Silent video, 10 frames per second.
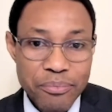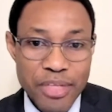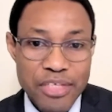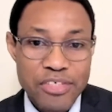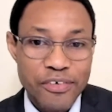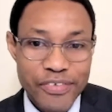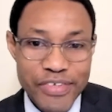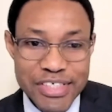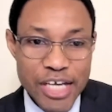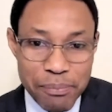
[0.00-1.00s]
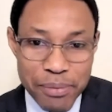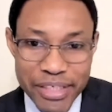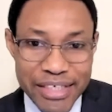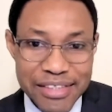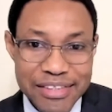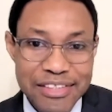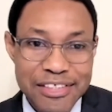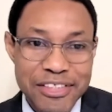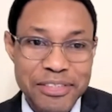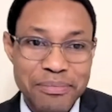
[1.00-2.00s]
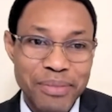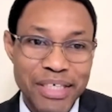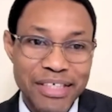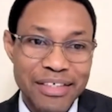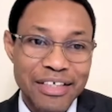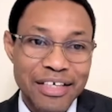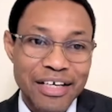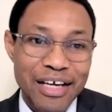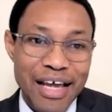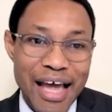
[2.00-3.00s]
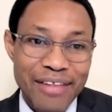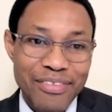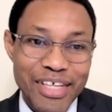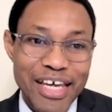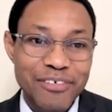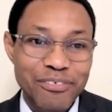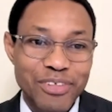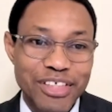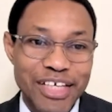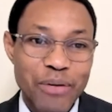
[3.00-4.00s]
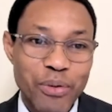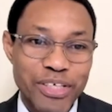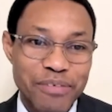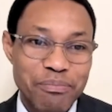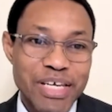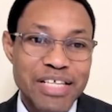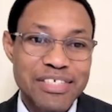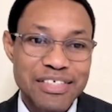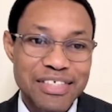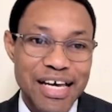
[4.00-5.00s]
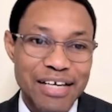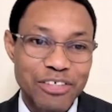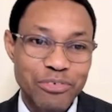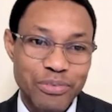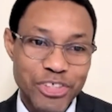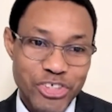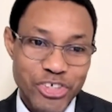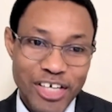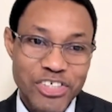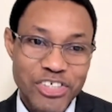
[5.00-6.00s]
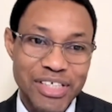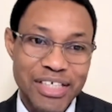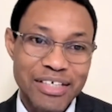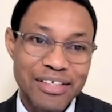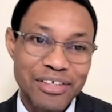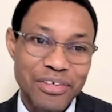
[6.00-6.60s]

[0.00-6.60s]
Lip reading: So this complicated system, but at the end of the day, what it means is that structurally,